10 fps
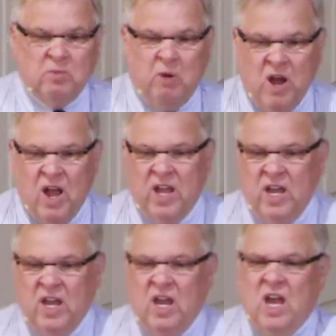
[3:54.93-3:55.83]
by
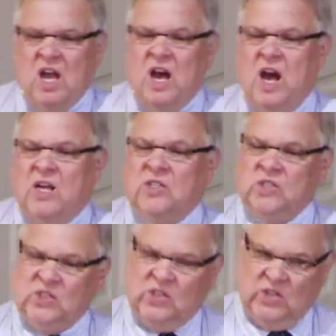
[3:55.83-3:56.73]
a uh,
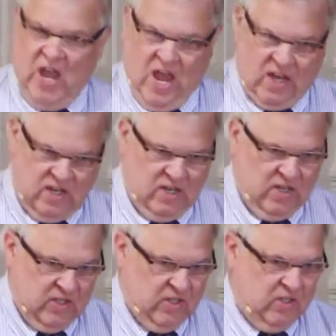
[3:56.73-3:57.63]

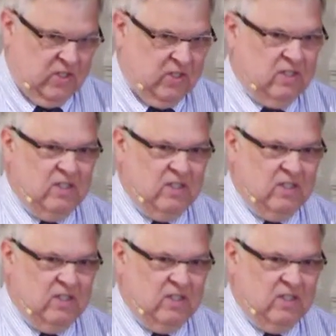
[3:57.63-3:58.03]
sadness,